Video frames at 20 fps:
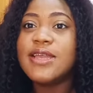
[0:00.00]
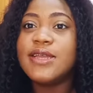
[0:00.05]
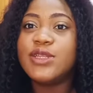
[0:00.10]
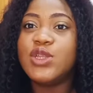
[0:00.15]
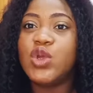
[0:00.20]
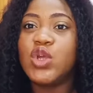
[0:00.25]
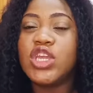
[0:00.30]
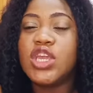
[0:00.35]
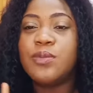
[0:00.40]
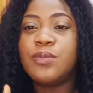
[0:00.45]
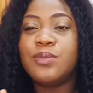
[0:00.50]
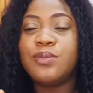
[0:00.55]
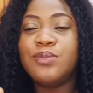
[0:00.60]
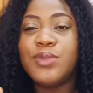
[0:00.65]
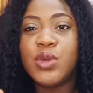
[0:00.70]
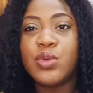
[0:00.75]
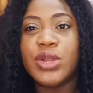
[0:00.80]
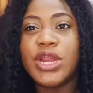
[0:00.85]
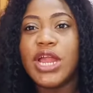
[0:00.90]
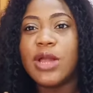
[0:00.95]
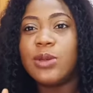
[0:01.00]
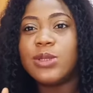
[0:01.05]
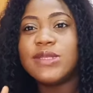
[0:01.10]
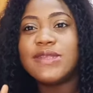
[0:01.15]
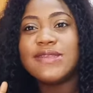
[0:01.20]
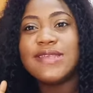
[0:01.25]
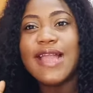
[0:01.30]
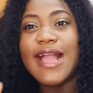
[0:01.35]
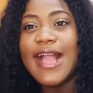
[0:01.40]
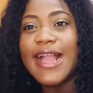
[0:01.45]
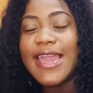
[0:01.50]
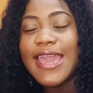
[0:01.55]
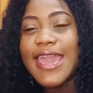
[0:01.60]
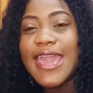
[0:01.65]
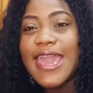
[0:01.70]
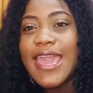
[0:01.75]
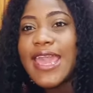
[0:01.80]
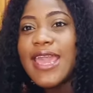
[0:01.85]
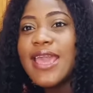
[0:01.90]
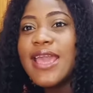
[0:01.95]
They'll be without
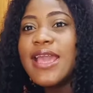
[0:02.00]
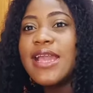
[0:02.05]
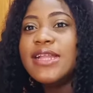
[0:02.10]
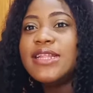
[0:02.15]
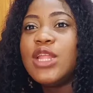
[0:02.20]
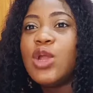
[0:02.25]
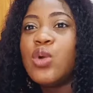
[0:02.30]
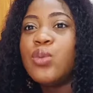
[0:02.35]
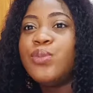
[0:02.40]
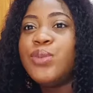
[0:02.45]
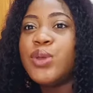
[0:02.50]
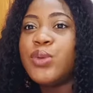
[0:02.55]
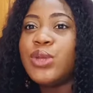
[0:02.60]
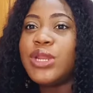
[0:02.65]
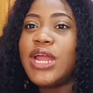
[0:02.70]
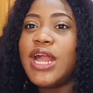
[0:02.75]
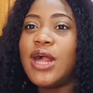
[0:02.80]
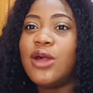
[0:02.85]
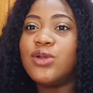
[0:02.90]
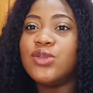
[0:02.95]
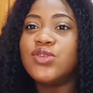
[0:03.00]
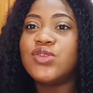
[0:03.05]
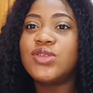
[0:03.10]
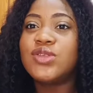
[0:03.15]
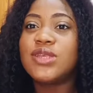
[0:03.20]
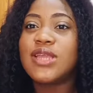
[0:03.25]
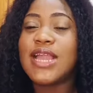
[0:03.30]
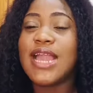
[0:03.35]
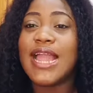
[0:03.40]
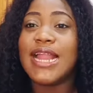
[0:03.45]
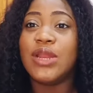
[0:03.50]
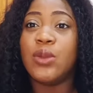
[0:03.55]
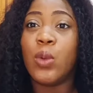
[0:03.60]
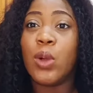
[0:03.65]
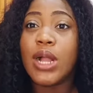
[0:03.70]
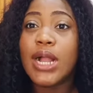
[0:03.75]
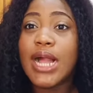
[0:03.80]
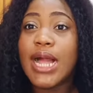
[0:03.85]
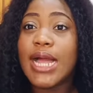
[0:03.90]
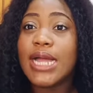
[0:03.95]
Ake. They'll be without Kai
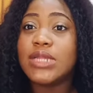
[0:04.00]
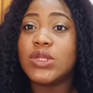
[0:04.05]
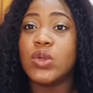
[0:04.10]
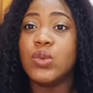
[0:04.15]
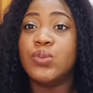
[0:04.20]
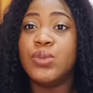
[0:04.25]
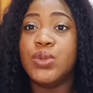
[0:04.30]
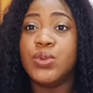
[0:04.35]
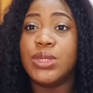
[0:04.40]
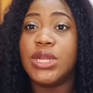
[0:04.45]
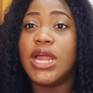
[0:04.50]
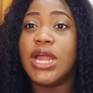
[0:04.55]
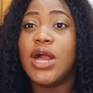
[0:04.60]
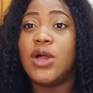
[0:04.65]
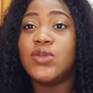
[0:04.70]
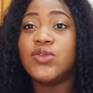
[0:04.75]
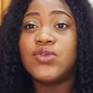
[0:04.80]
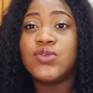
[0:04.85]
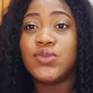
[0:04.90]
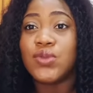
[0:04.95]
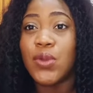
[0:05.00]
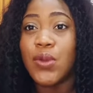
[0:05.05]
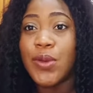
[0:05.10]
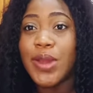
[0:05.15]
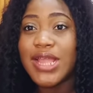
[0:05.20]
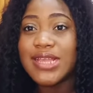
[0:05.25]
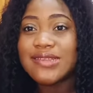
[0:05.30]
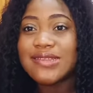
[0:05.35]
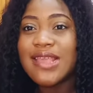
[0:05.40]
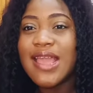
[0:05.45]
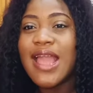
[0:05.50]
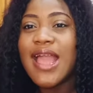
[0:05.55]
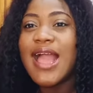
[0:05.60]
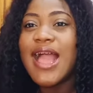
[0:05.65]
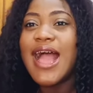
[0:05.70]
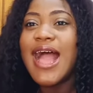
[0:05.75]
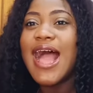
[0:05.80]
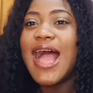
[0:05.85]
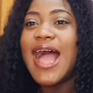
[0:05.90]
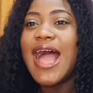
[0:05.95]
Walker. They'll be without Torres.
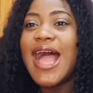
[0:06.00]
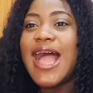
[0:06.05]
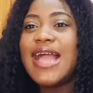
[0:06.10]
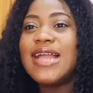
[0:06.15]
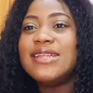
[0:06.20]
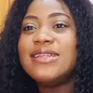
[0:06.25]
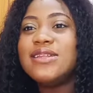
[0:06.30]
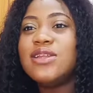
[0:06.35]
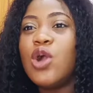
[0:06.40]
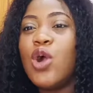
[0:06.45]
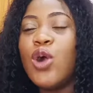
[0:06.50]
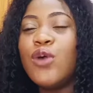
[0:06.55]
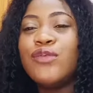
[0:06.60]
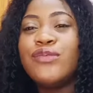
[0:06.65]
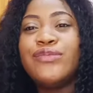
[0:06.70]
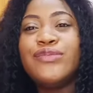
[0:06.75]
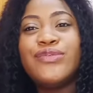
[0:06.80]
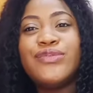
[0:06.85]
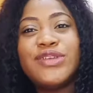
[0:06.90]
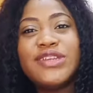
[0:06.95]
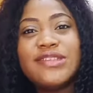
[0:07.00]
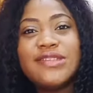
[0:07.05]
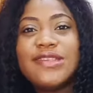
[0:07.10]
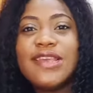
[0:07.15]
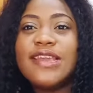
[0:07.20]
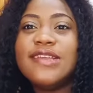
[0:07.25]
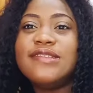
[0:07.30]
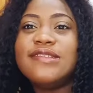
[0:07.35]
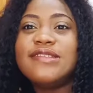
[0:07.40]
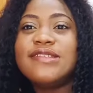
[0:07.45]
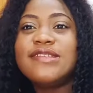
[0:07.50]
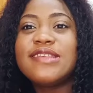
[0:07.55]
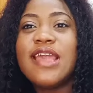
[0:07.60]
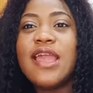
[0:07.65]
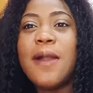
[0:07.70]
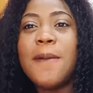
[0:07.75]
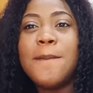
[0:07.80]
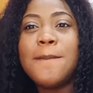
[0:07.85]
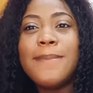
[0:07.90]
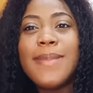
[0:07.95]
And of recent,
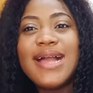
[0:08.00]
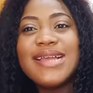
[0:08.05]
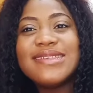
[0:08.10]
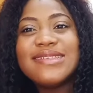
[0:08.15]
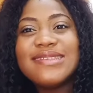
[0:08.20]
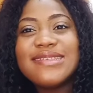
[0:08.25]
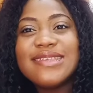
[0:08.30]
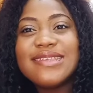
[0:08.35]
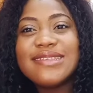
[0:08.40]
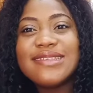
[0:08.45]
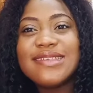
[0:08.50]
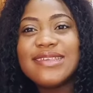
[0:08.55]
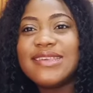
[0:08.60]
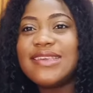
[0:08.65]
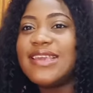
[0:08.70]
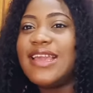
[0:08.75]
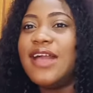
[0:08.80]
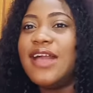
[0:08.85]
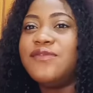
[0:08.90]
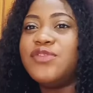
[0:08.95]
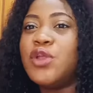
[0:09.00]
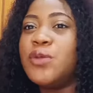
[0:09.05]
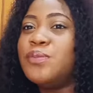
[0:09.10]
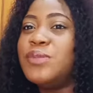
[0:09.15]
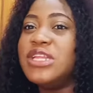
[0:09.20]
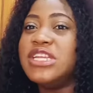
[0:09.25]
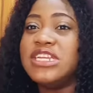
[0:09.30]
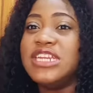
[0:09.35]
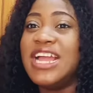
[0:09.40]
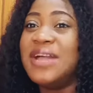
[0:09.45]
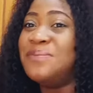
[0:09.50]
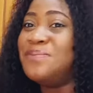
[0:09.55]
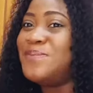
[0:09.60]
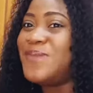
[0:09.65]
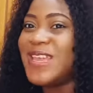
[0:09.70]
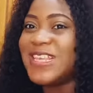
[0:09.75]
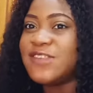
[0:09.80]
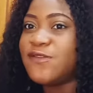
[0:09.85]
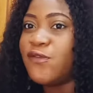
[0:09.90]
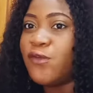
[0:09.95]
Man City have not been in their
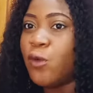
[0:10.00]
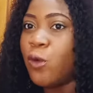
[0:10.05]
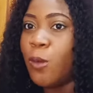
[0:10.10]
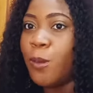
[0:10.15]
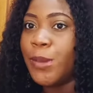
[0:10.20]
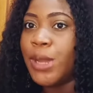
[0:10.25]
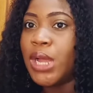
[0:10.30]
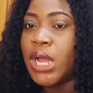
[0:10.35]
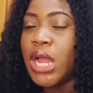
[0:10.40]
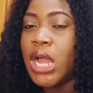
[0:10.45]
best form.